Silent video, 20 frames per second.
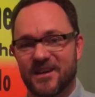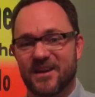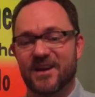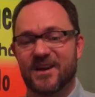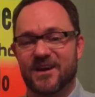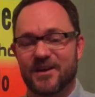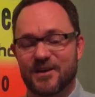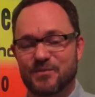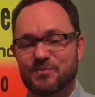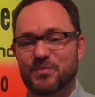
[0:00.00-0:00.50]

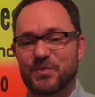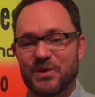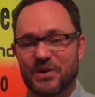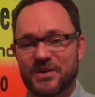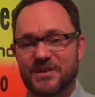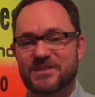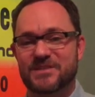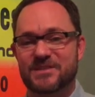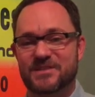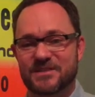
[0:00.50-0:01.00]
uh,
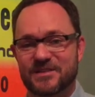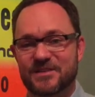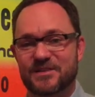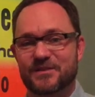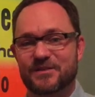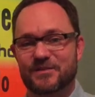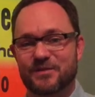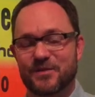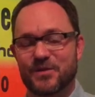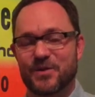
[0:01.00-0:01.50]
books
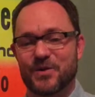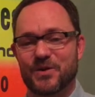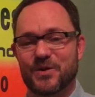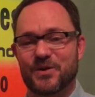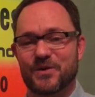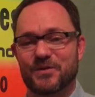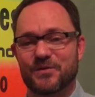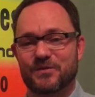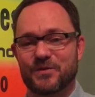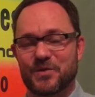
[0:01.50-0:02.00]
for,